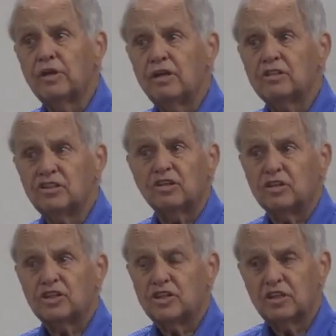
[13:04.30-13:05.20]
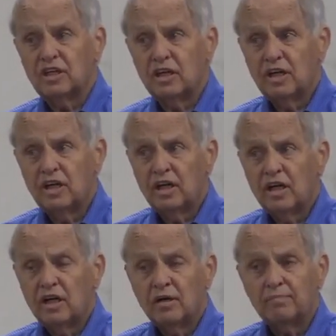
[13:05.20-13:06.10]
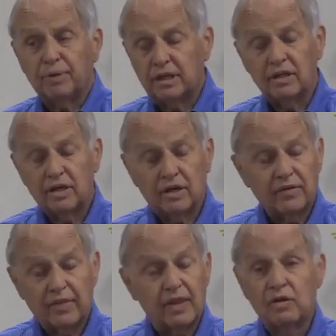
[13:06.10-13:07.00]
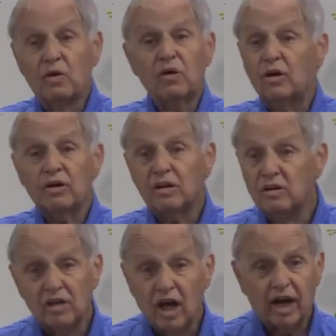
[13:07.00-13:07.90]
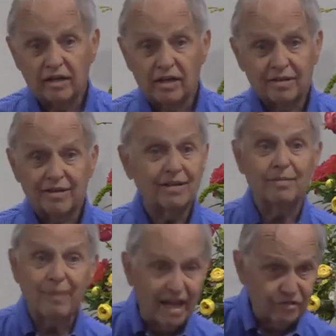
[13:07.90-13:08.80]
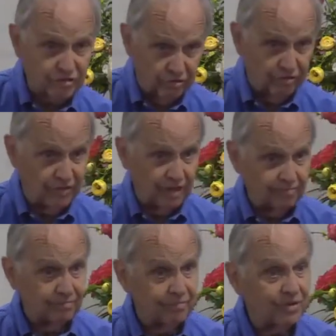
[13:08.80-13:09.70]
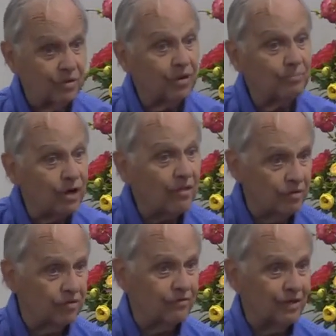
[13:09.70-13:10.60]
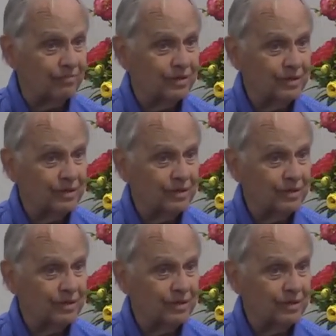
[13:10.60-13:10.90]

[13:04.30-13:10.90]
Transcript: in the church, but you're not the master of them. You're a brother of them.